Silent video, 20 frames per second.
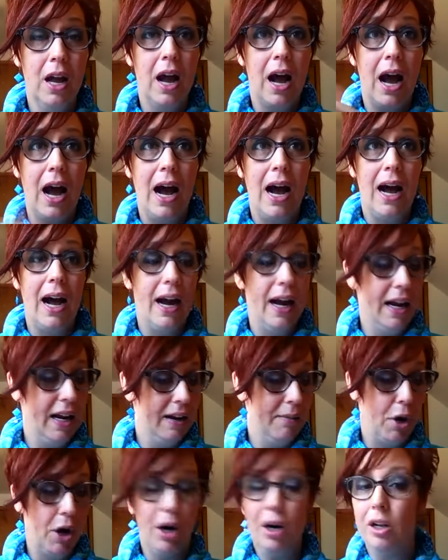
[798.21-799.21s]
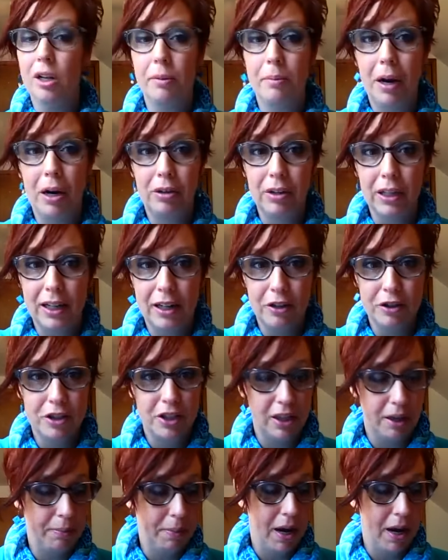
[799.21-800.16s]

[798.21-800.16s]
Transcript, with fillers: I am all about leadership.